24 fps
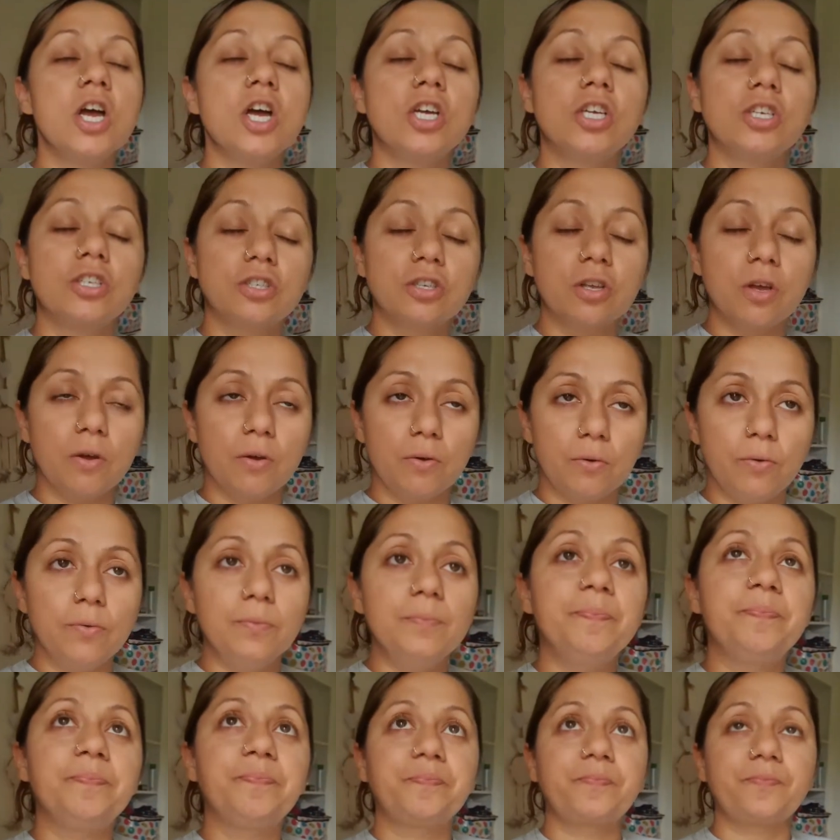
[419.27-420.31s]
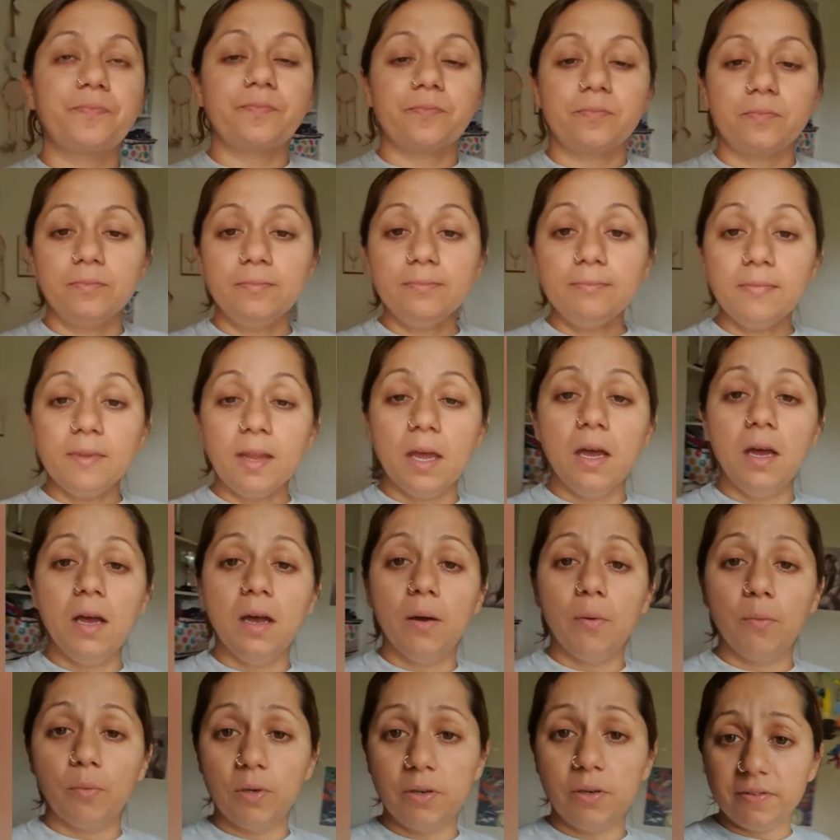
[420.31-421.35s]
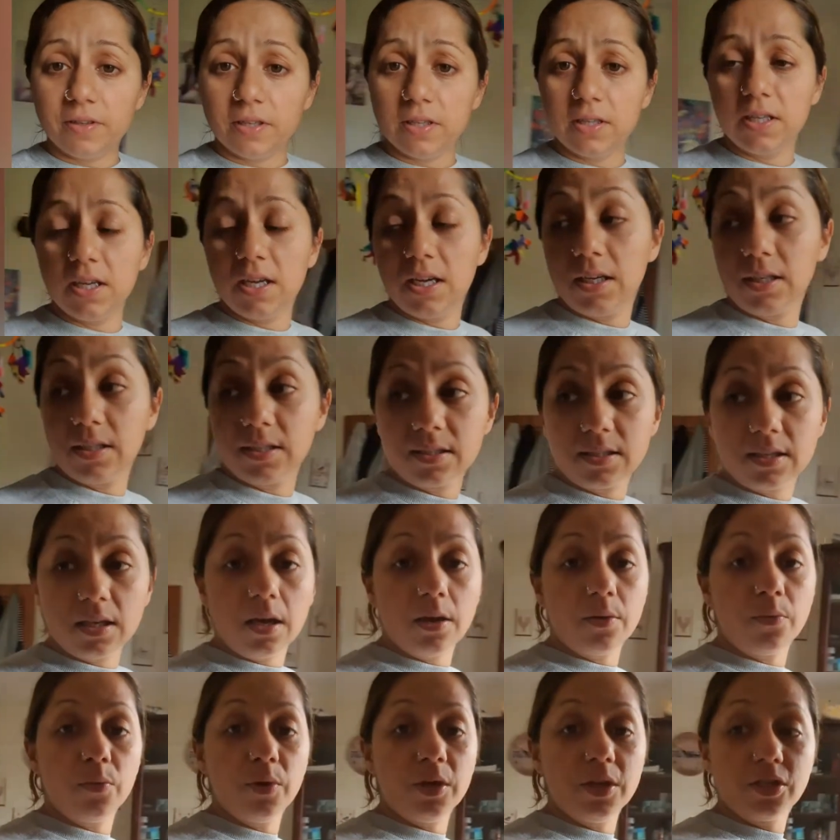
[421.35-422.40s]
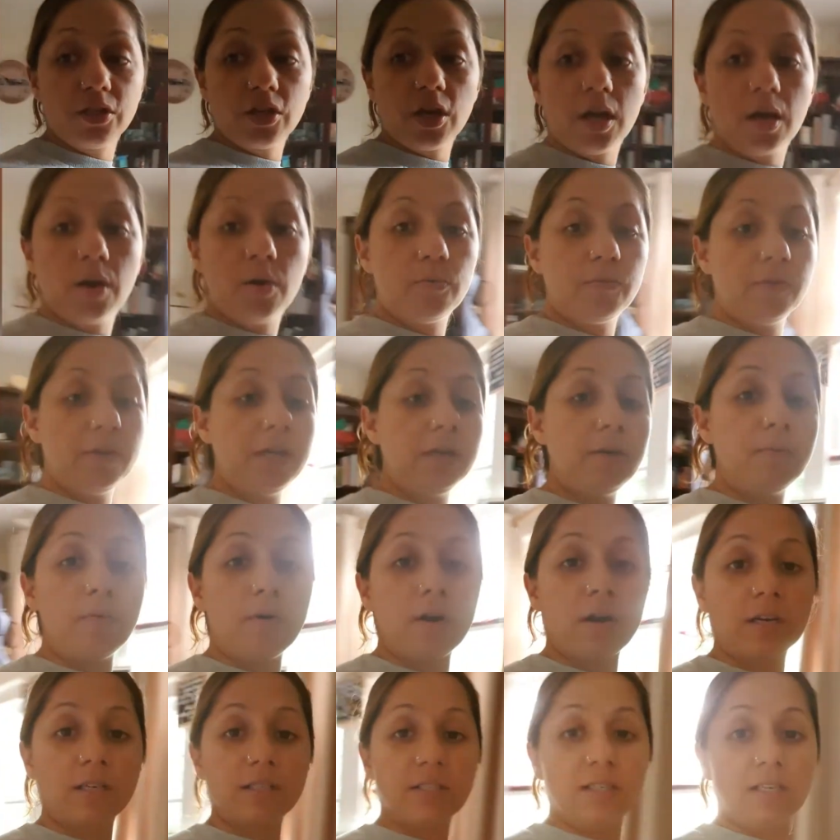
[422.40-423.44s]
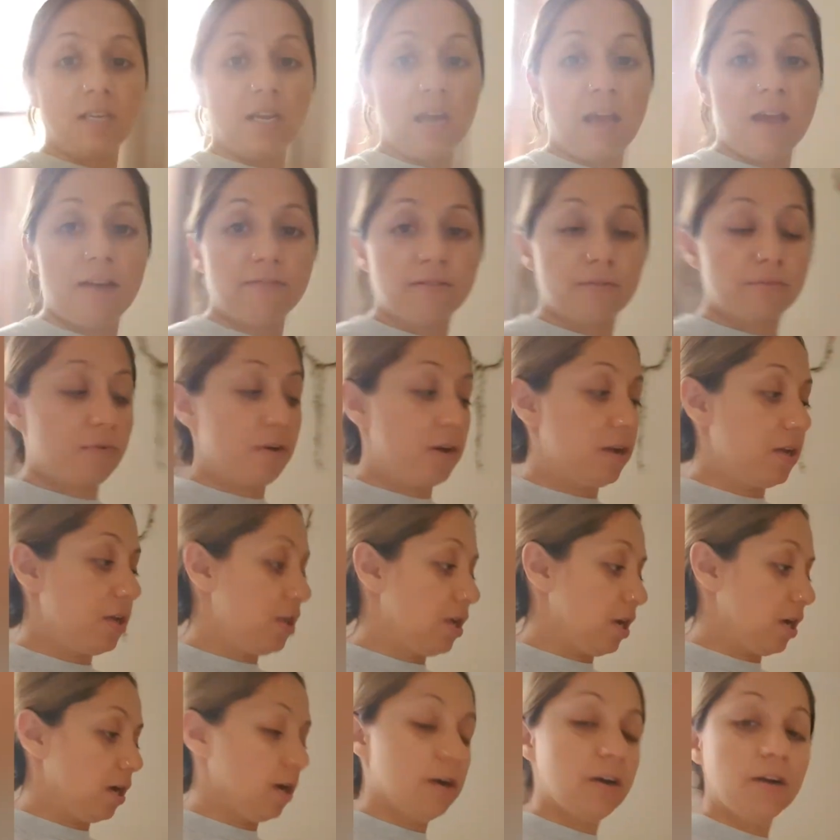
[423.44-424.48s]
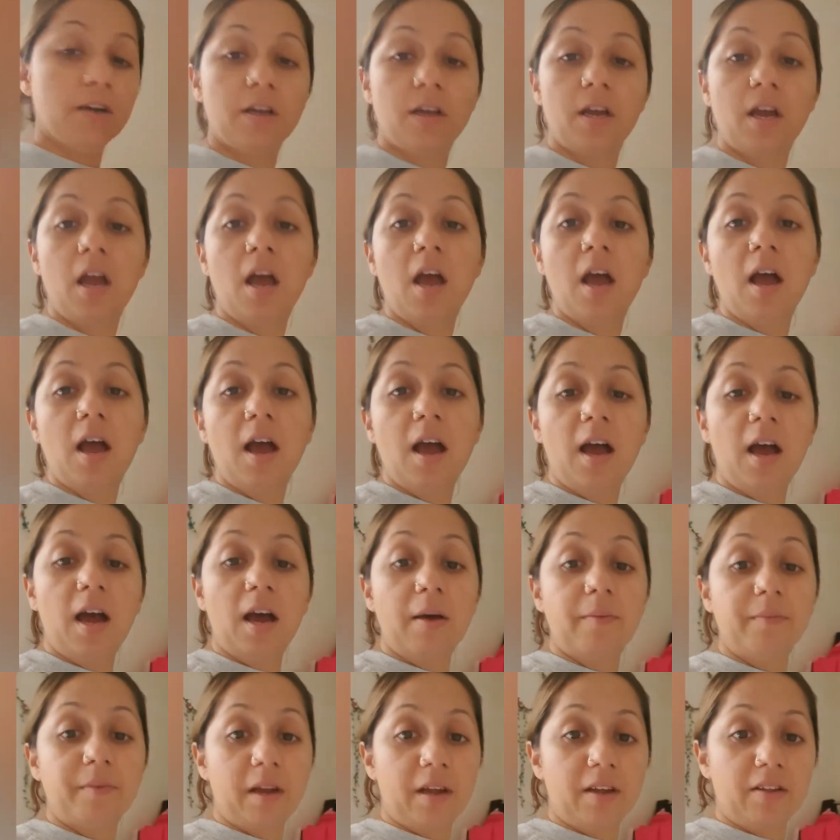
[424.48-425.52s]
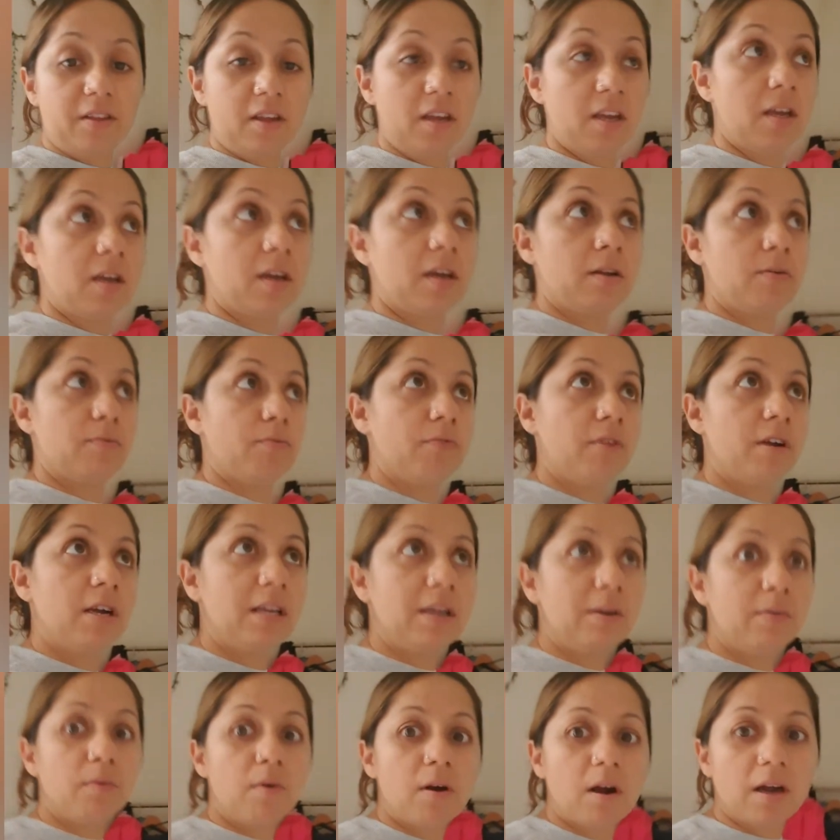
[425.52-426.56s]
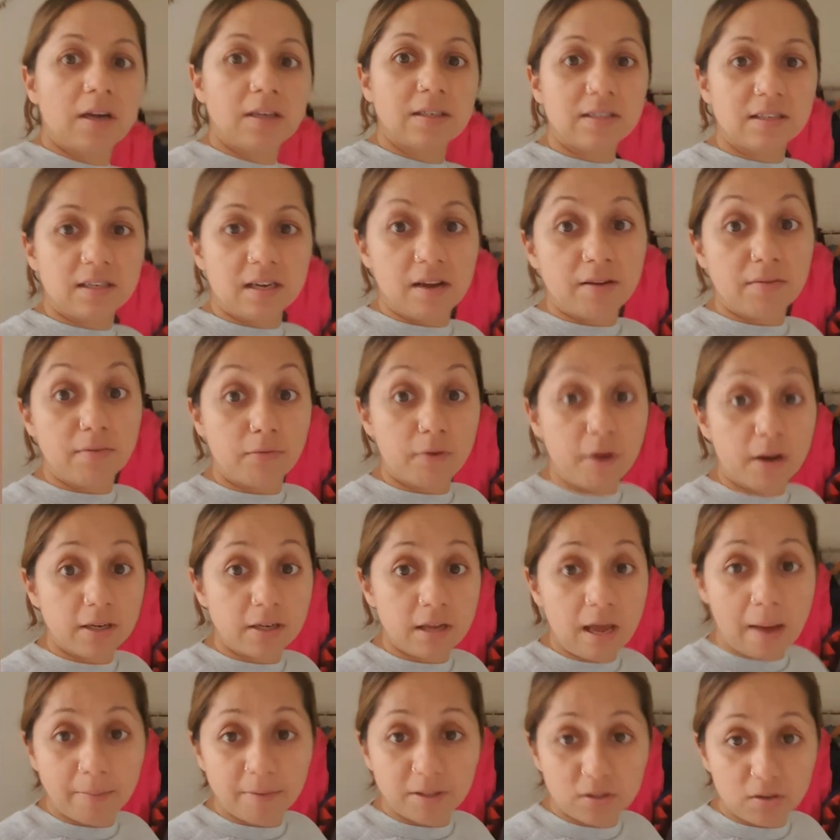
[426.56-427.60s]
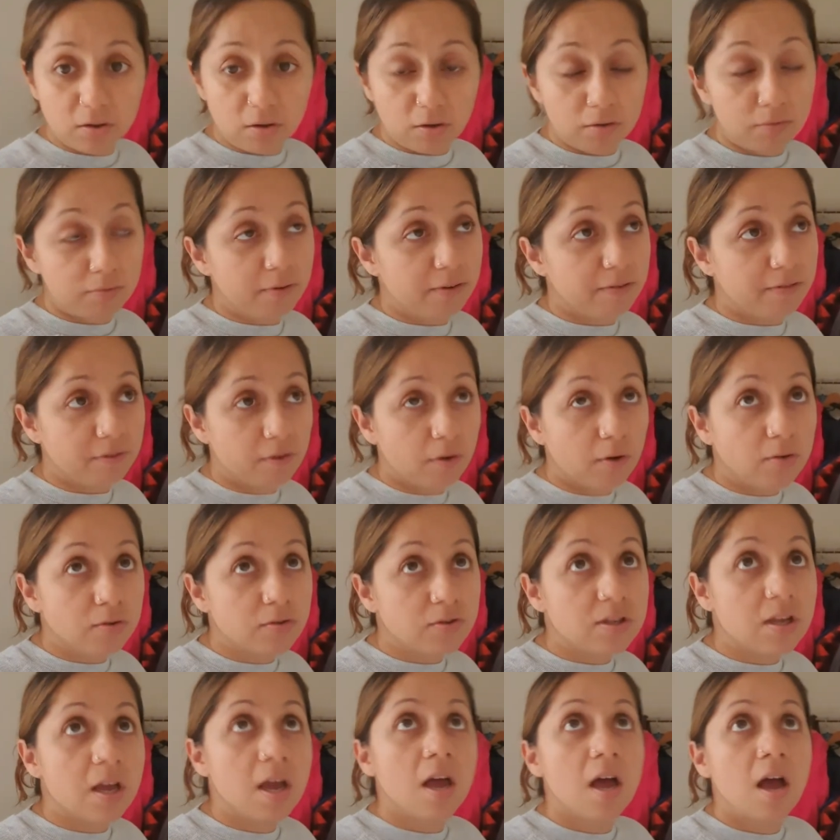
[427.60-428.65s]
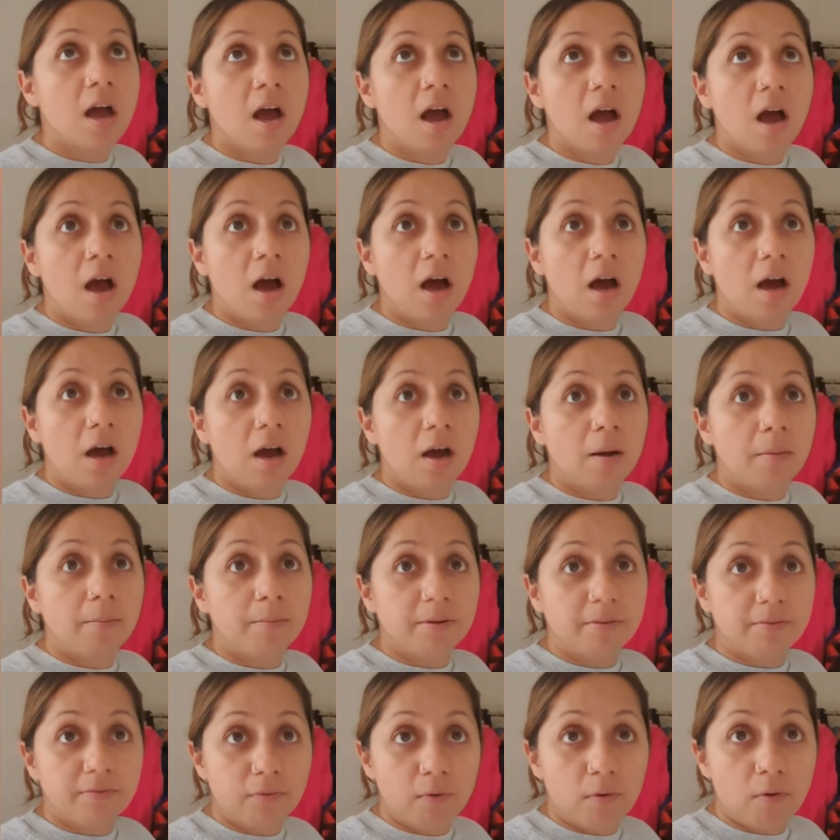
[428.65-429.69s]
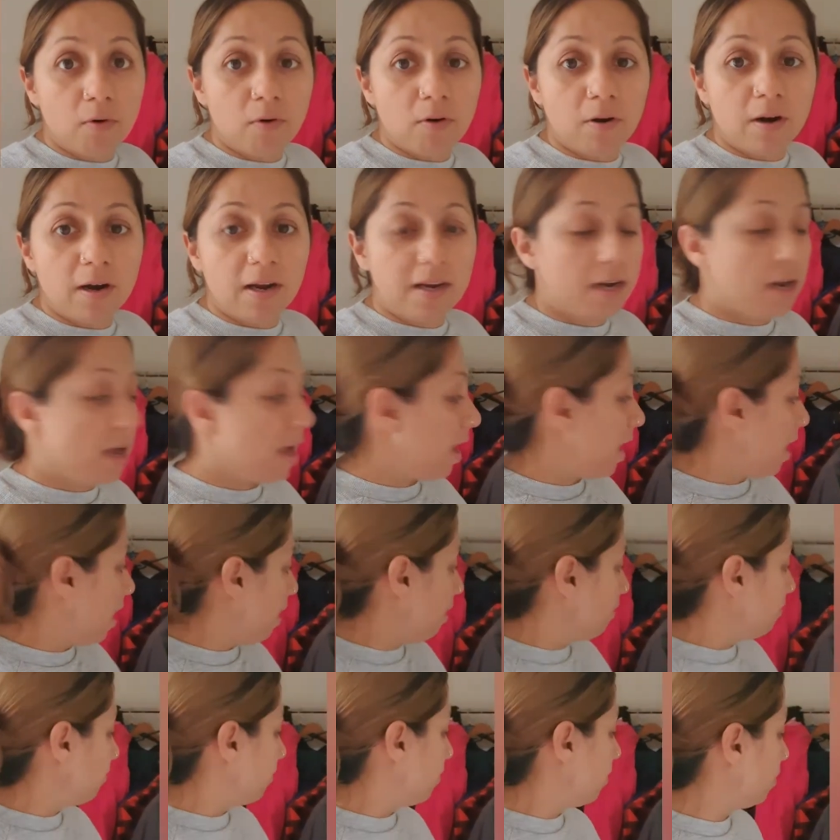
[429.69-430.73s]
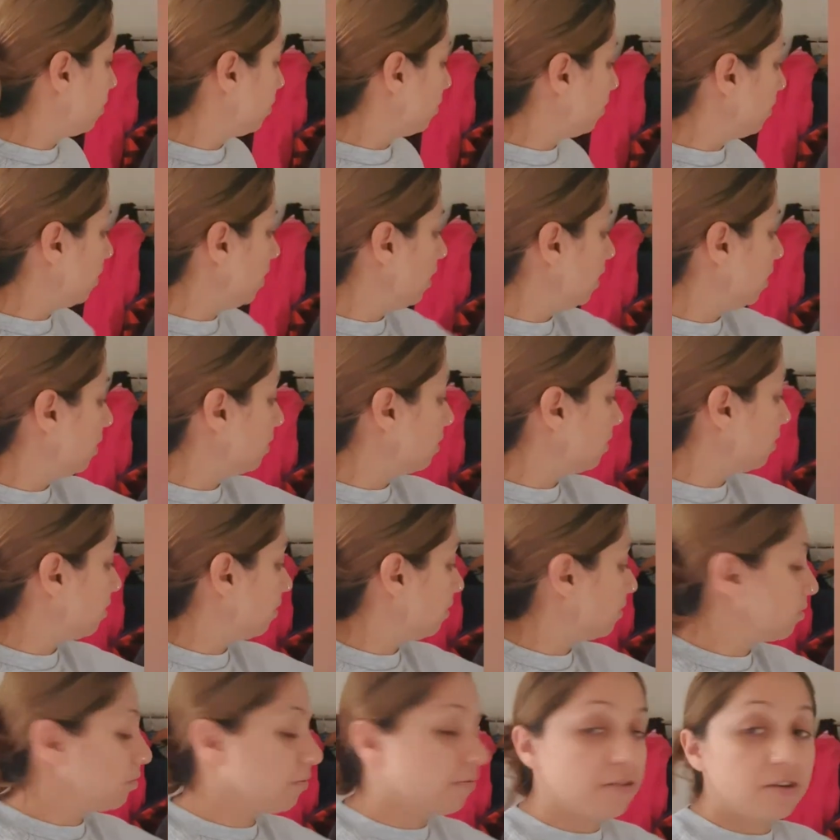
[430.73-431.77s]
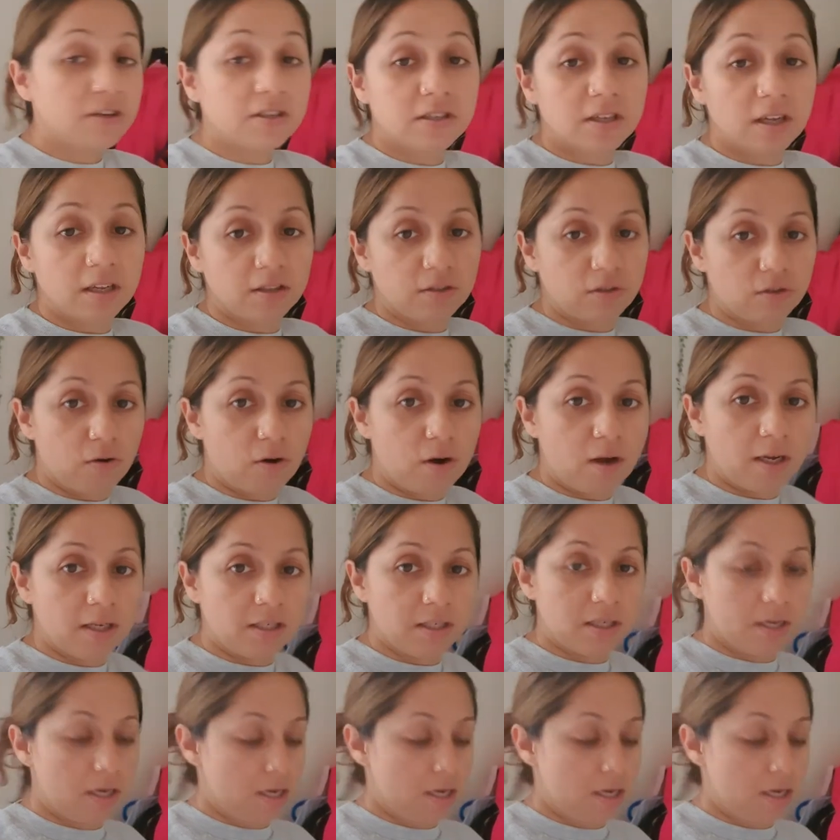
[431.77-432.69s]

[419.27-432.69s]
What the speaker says: So one things which really works, and I have it right here, and I think it really works, and I've read Amazon reviews before, and I have these. So first I tried